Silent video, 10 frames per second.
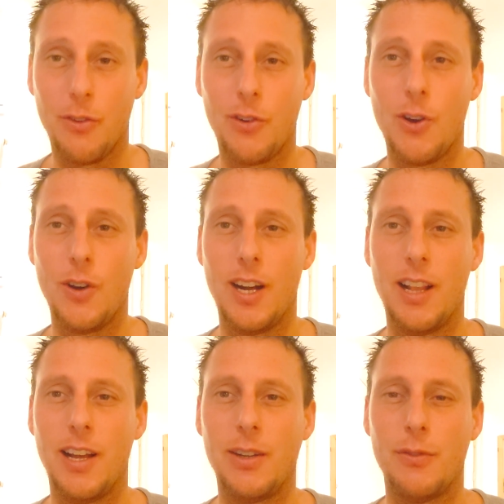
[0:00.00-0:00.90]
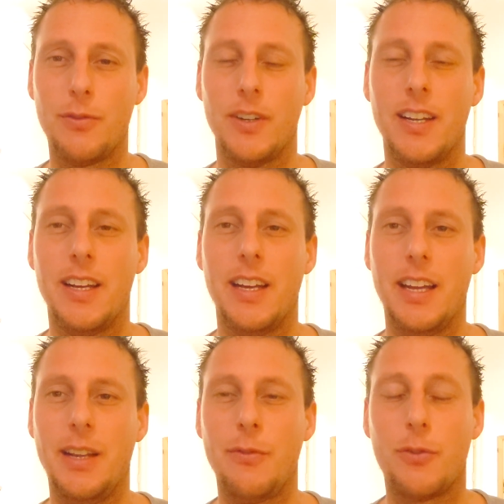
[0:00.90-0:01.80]
So a lot of
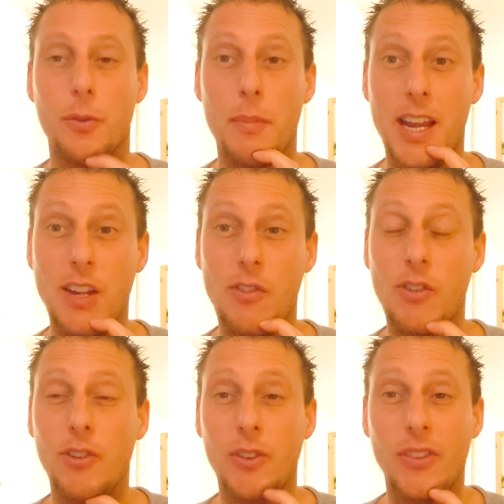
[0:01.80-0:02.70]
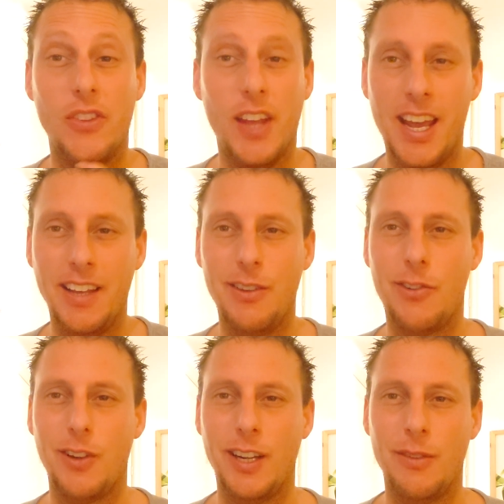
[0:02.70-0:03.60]
information,
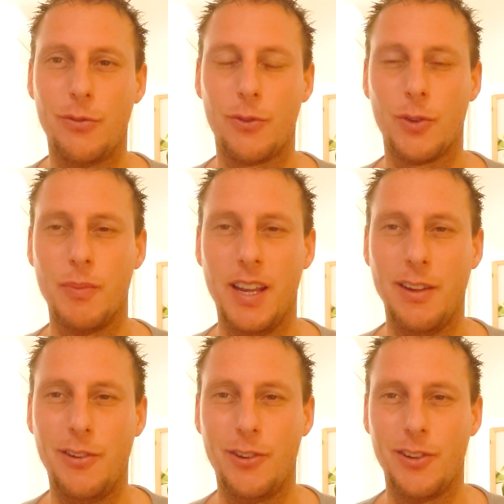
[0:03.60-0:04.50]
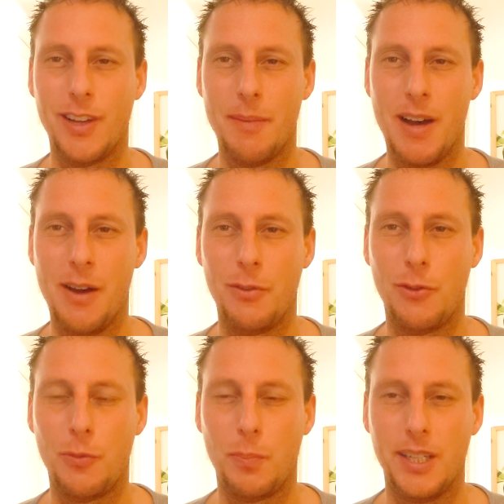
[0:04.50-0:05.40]
dense information about
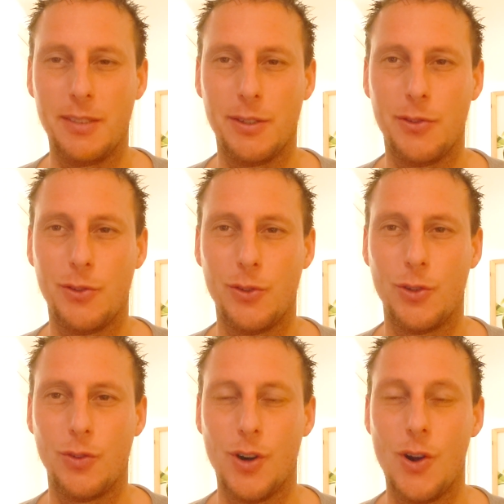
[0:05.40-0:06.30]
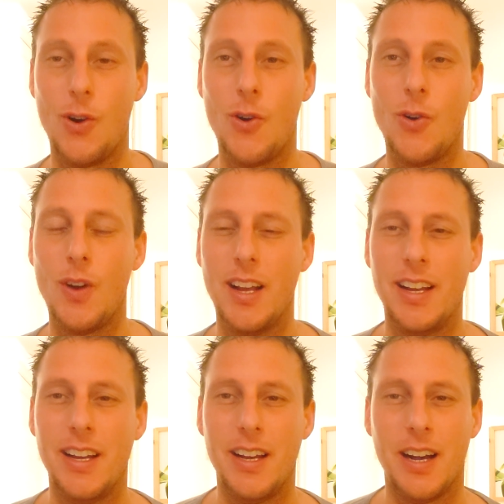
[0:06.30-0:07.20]
spiritual growth.
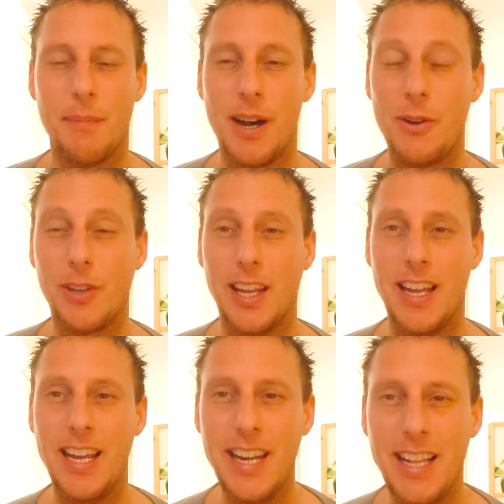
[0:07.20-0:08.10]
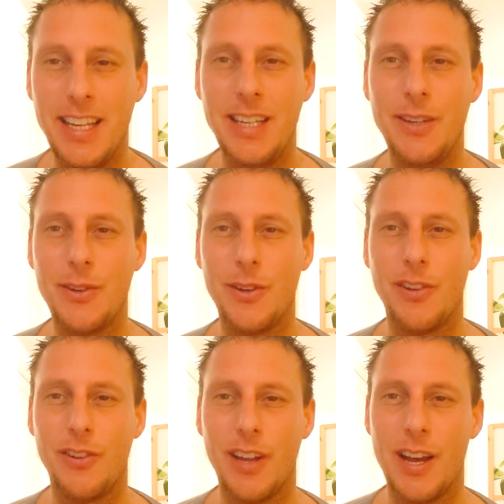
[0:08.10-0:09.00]
About healing
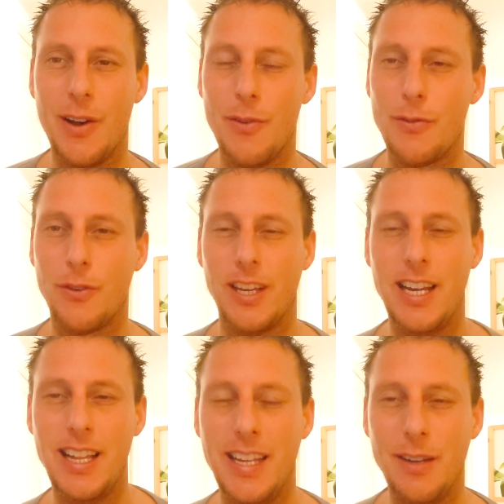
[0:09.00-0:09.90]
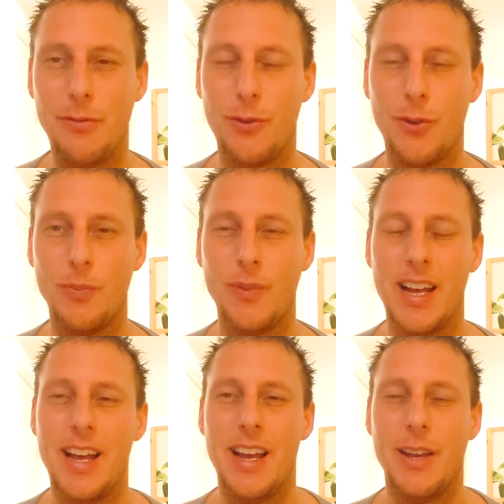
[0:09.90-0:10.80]
yourself, healing from
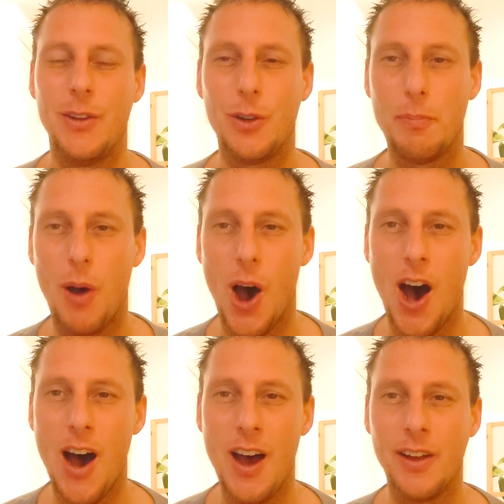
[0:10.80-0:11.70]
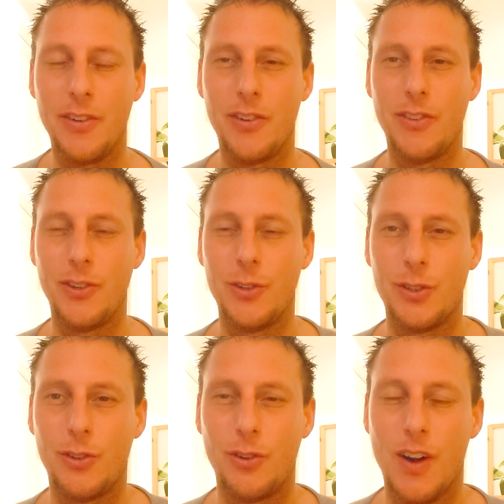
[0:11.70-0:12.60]
your past, your
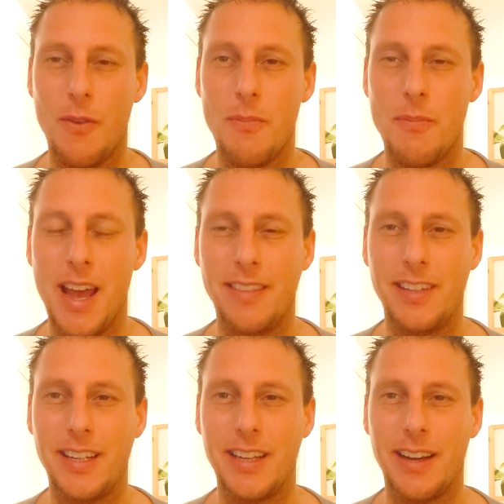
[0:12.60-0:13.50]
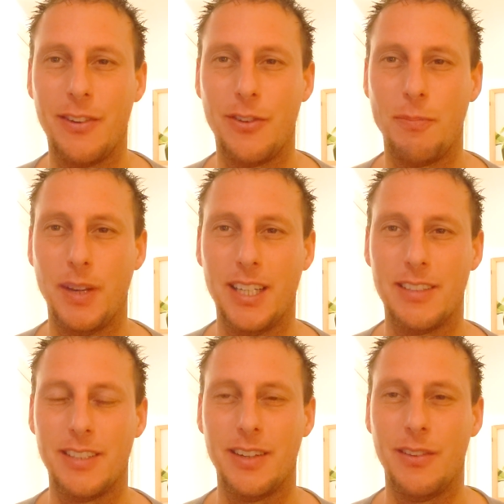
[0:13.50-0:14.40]
traumatic
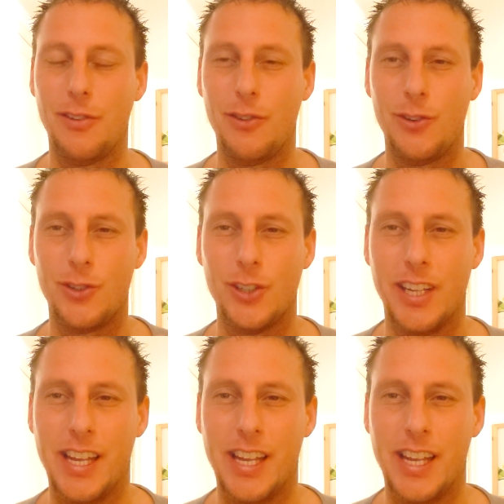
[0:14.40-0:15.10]
experience, your